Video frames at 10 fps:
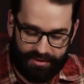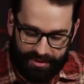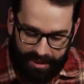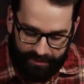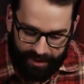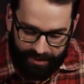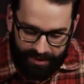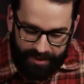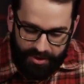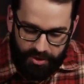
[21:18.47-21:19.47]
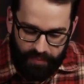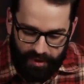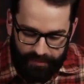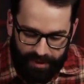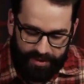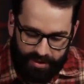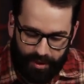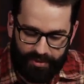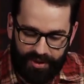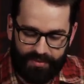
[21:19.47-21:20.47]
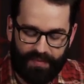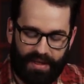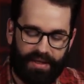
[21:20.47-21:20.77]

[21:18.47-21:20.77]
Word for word: and so now I've got to spill them all. I'll start with this.